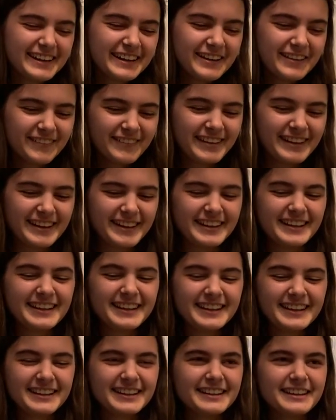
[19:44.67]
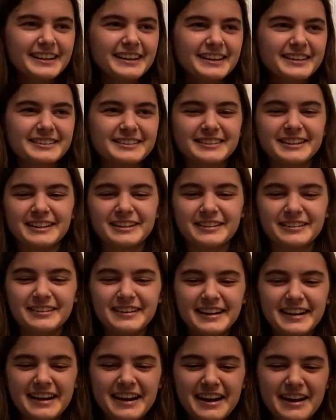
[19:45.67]
Well, so
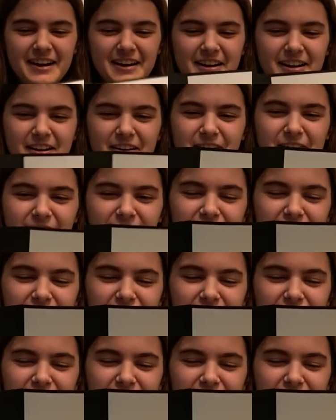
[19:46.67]
what